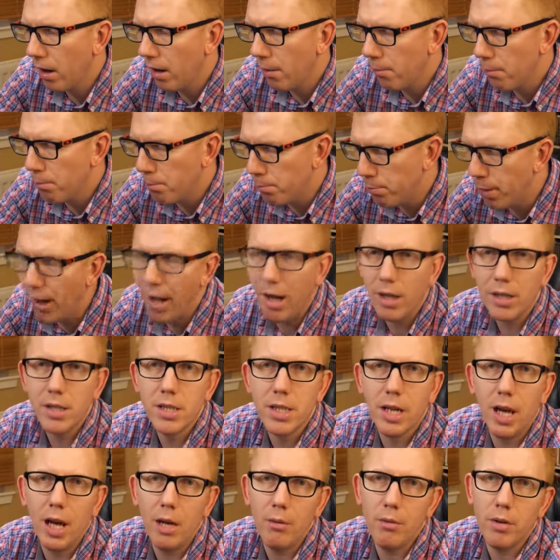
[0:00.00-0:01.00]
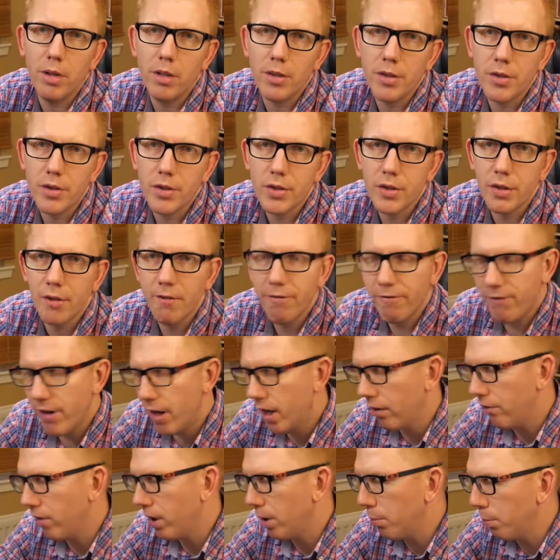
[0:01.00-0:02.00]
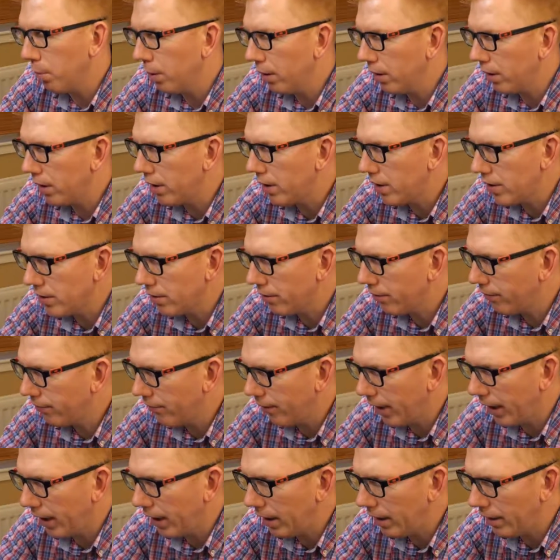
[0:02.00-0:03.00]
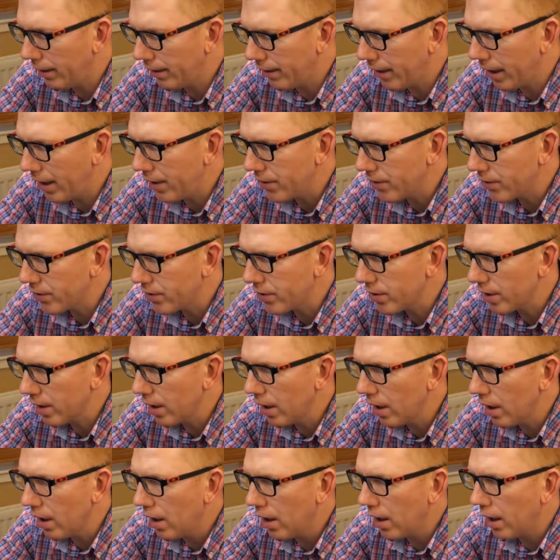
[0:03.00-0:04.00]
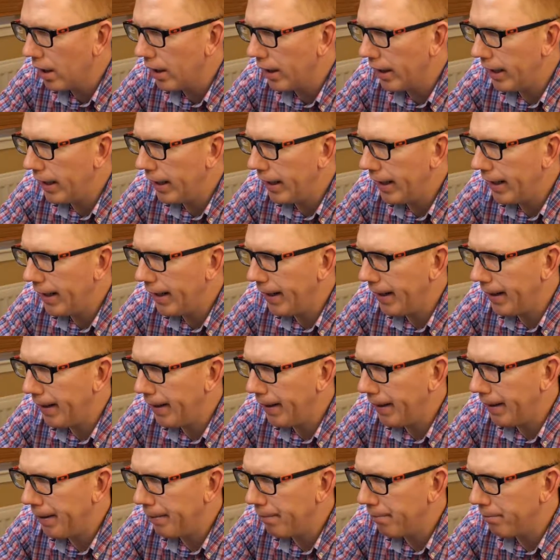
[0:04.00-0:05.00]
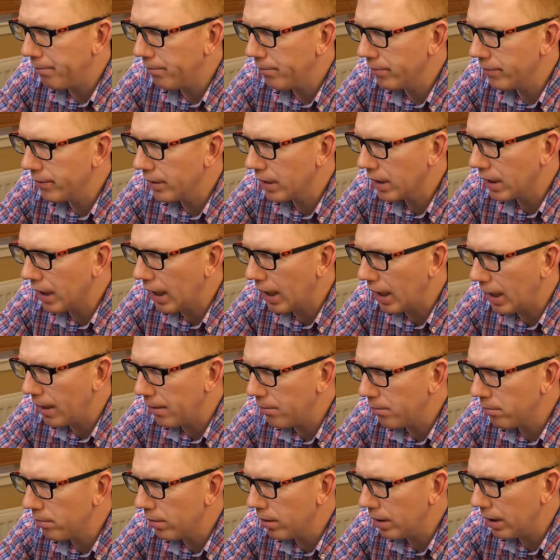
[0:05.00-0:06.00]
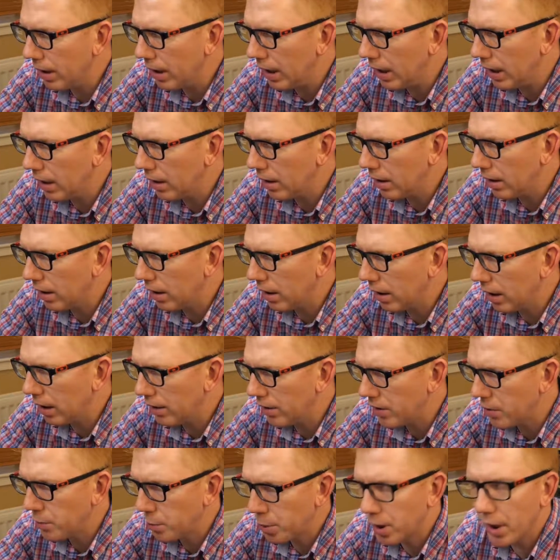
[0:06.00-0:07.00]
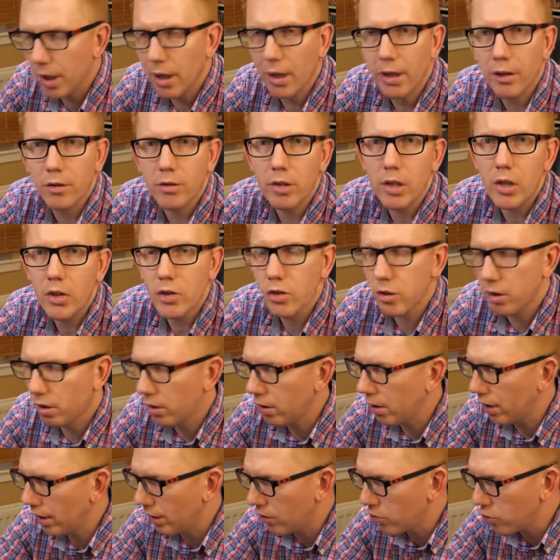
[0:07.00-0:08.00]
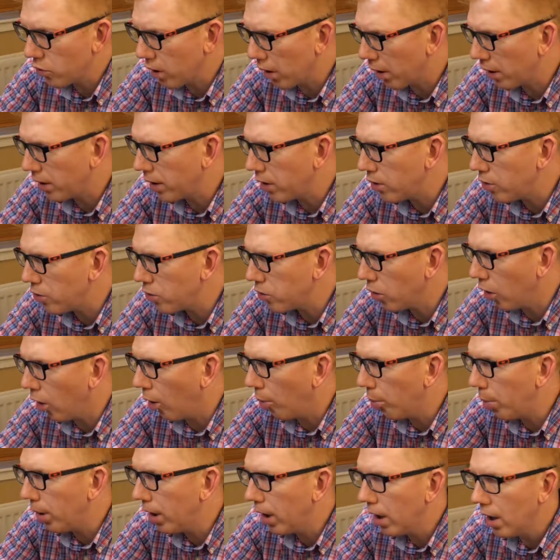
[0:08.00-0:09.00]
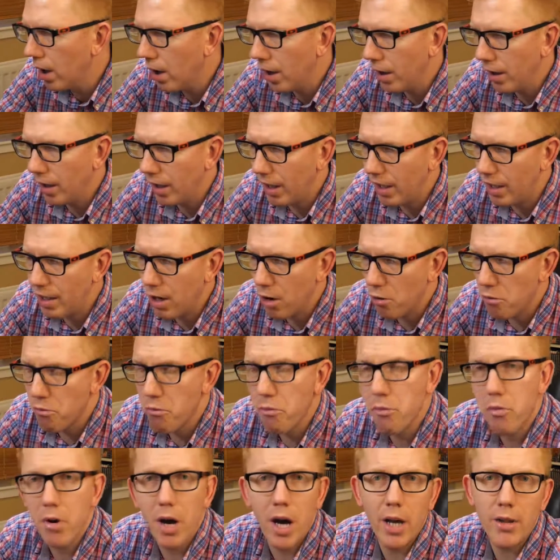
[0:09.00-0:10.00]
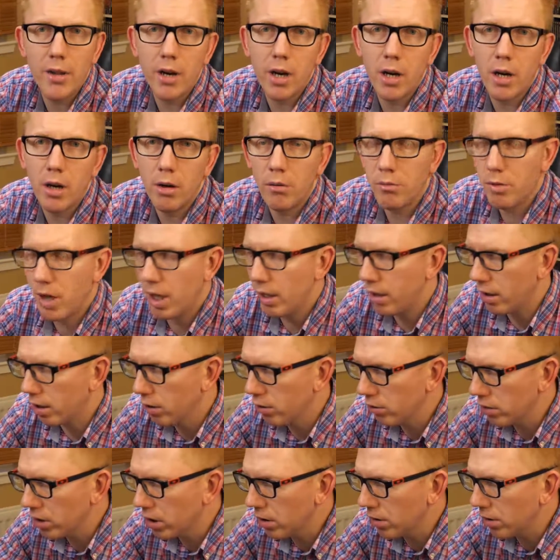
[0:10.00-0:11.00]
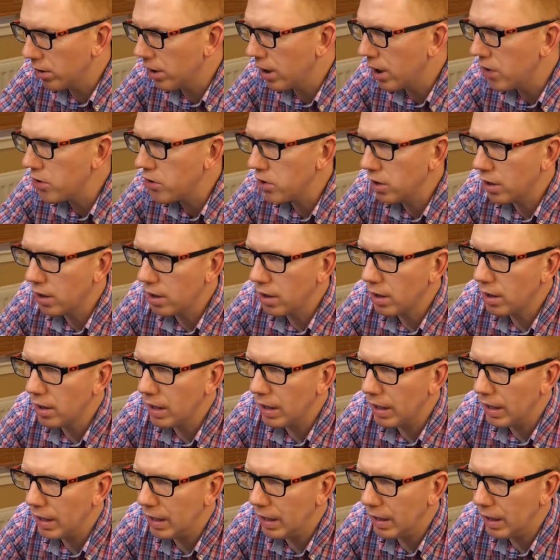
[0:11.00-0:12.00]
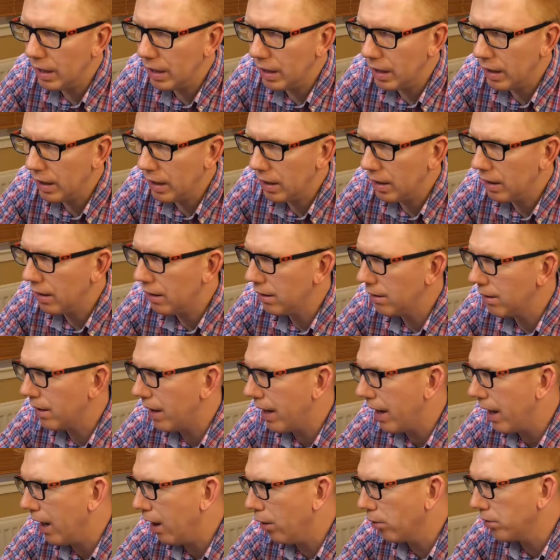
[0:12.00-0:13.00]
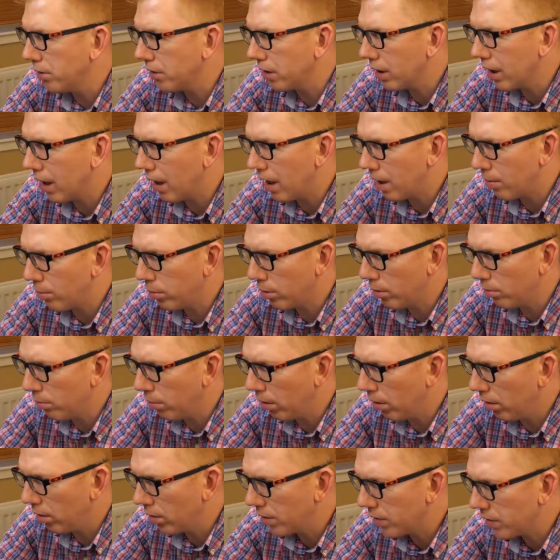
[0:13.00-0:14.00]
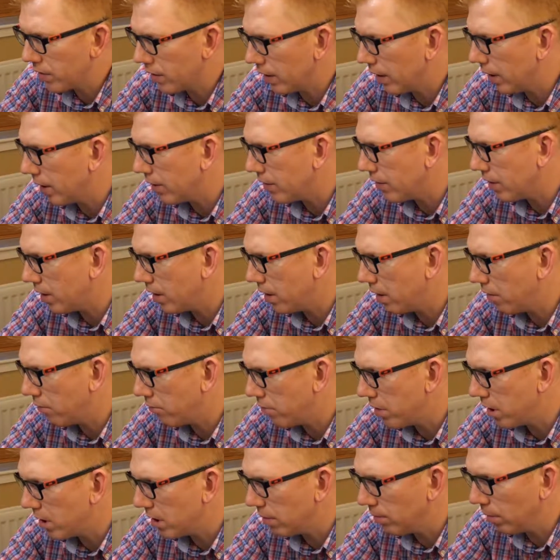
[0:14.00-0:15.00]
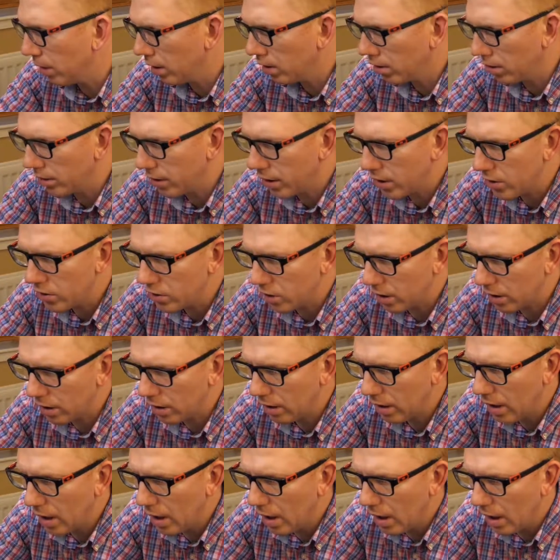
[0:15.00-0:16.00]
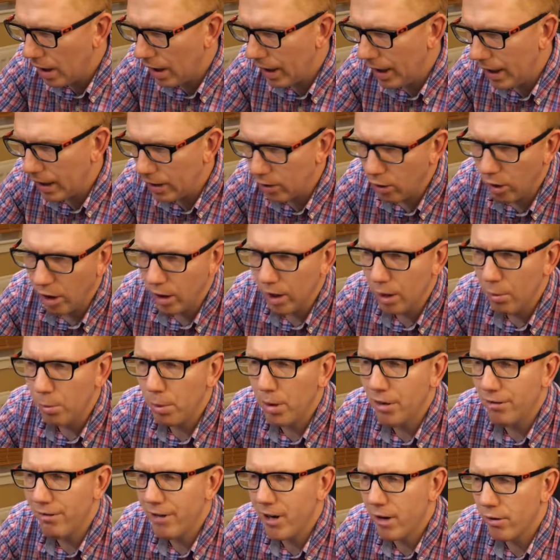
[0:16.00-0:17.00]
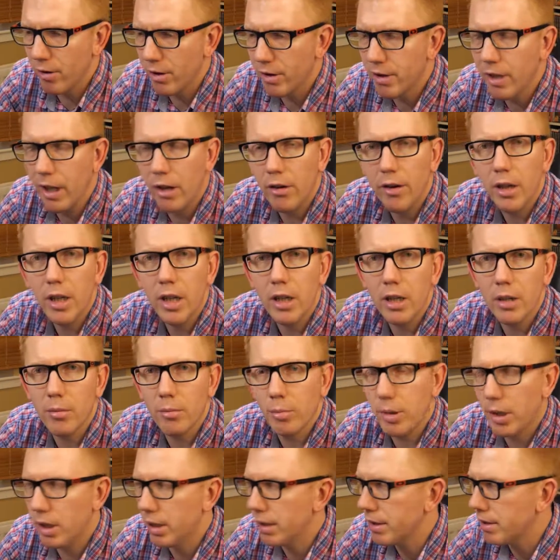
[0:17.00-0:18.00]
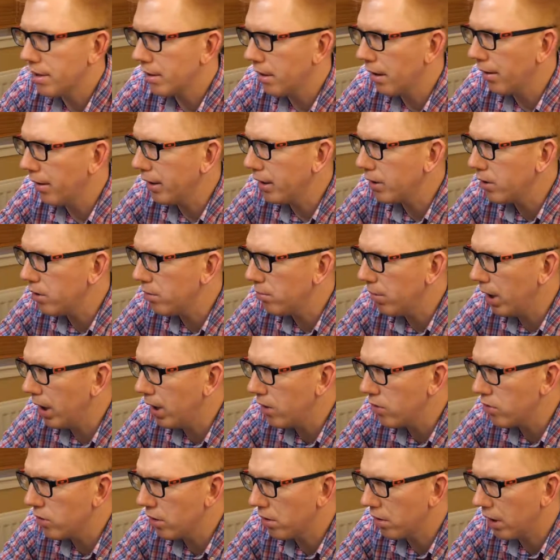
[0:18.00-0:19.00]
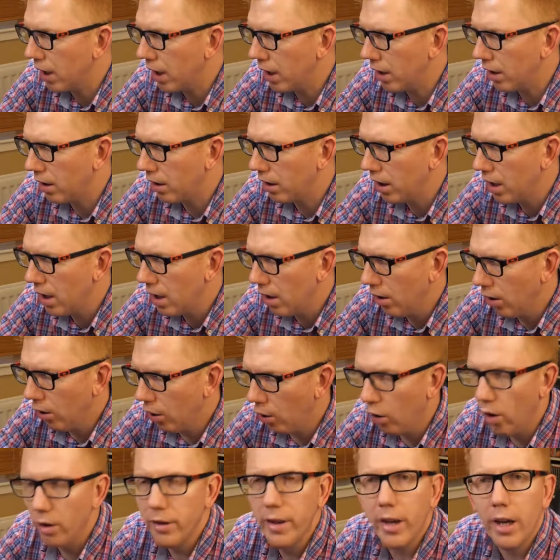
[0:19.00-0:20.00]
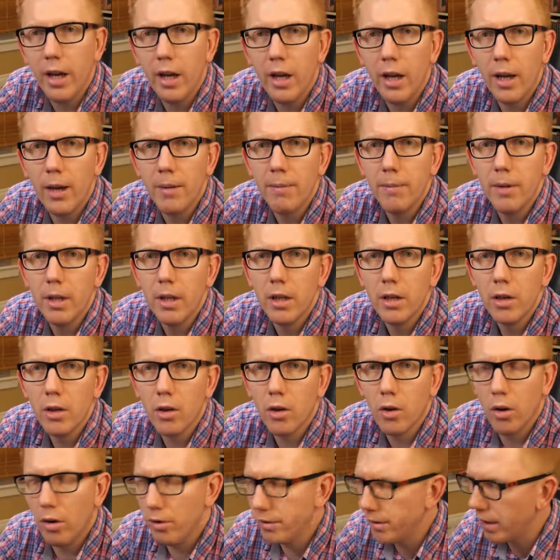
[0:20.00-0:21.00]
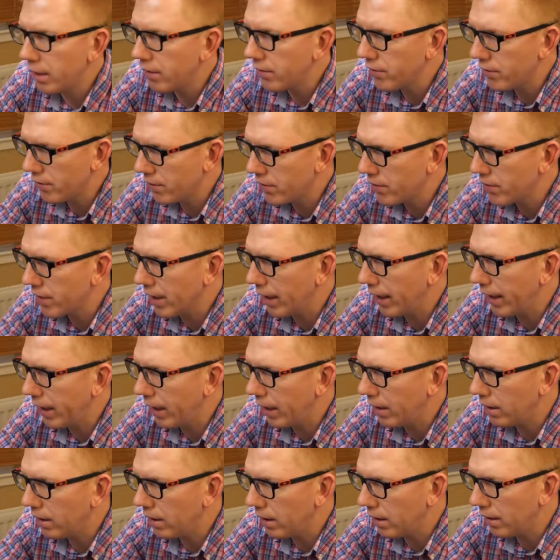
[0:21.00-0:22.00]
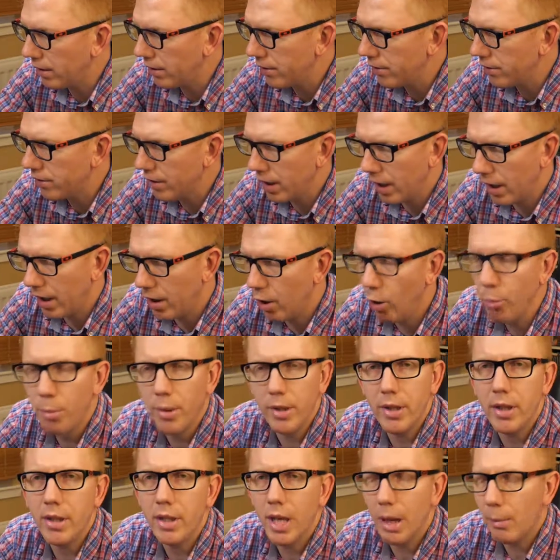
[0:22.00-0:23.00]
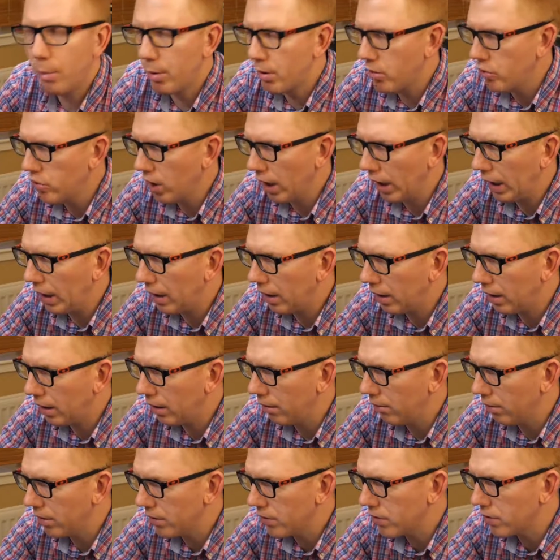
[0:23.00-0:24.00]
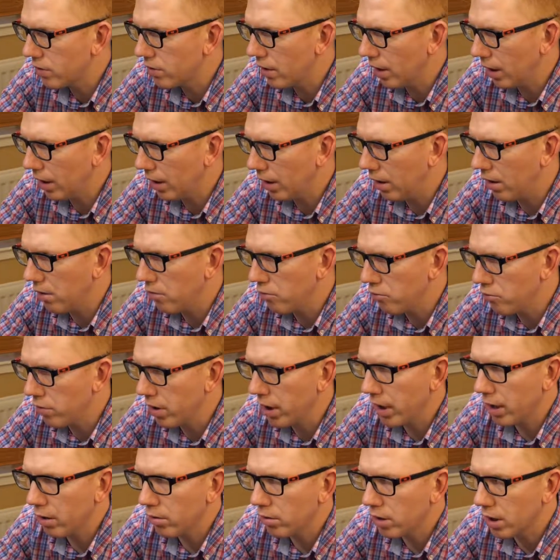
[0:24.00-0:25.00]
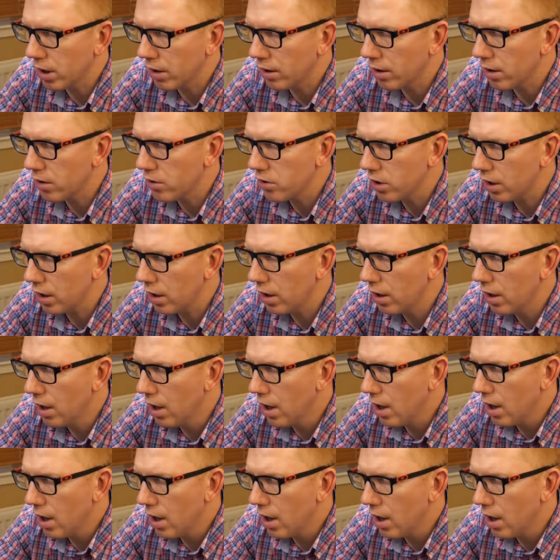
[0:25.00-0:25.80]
But I was very, very pleased to find this game on this particular edition in a charity shop in rather good condition. The outer cardboard box is in reasonable condition. I got a little bit of wear and tear here, but nothing too major, and all the contents inside is, I opened it up and checked it, and it was in really good condition.